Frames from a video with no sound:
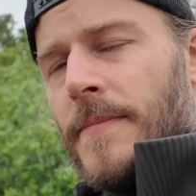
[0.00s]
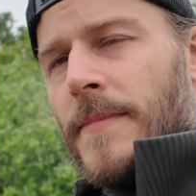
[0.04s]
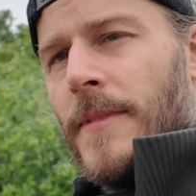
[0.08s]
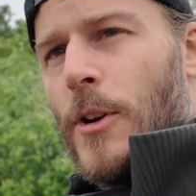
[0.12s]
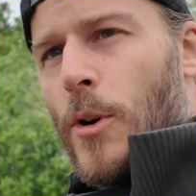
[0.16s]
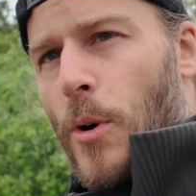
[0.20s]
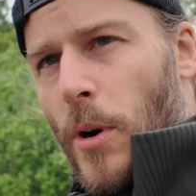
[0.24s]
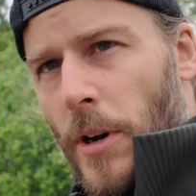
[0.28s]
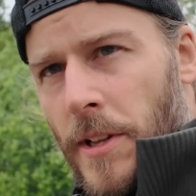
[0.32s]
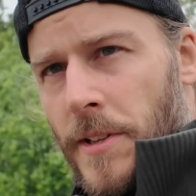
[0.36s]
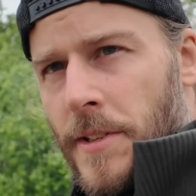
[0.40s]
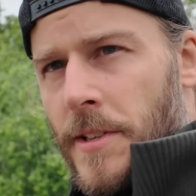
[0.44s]

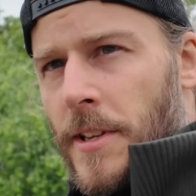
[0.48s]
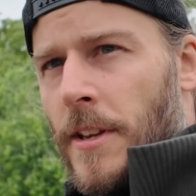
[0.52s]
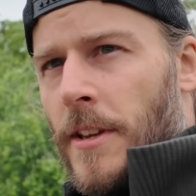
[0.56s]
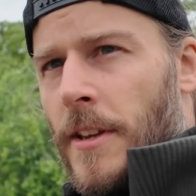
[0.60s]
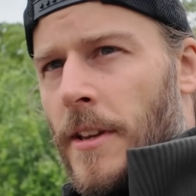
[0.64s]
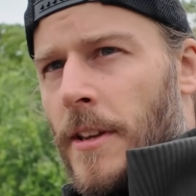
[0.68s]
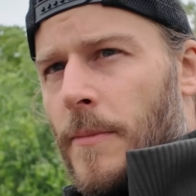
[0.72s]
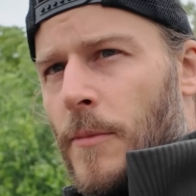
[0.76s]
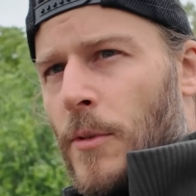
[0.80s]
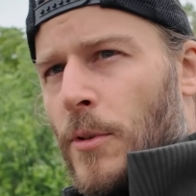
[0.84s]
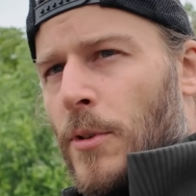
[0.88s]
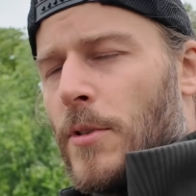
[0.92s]

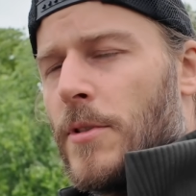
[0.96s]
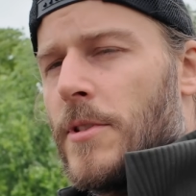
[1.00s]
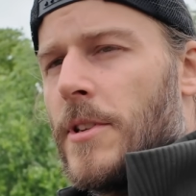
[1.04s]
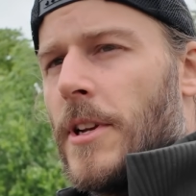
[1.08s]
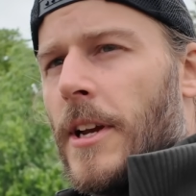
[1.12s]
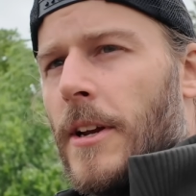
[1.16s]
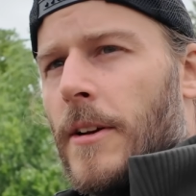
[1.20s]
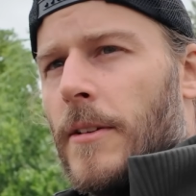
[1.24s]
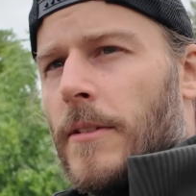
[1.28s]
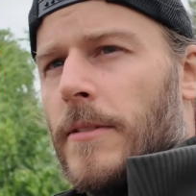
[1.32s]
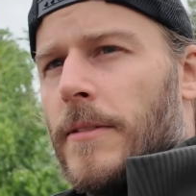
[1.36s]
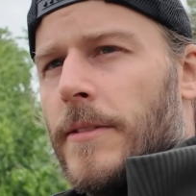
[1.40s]
quality
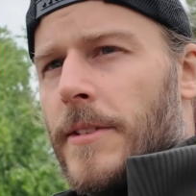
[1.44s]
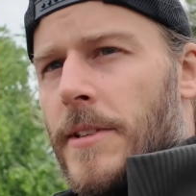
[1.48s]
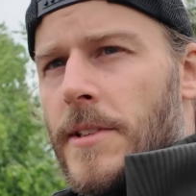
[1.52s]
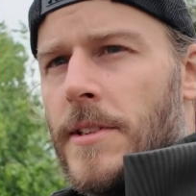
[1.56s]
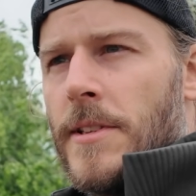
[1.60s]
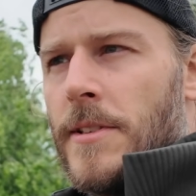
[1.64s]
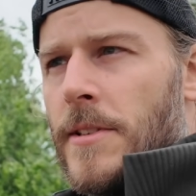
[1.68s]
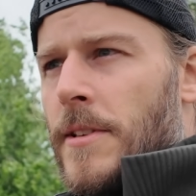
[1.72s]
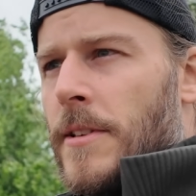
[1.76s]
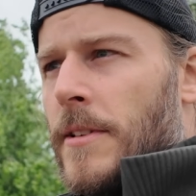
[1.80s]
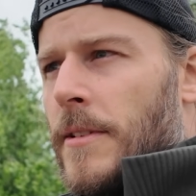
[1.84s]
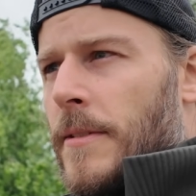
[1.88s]
motorcycle. This
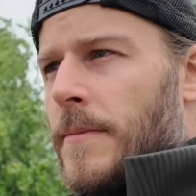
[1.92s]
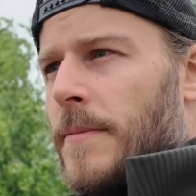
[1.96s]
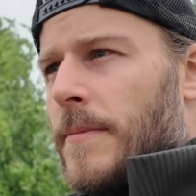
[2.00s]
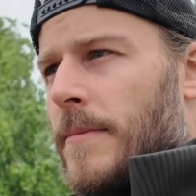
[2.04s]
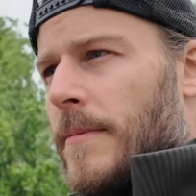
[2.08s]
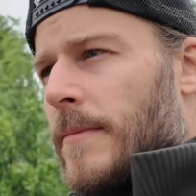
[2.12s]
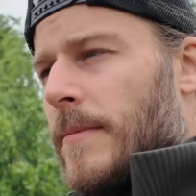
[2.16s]
is the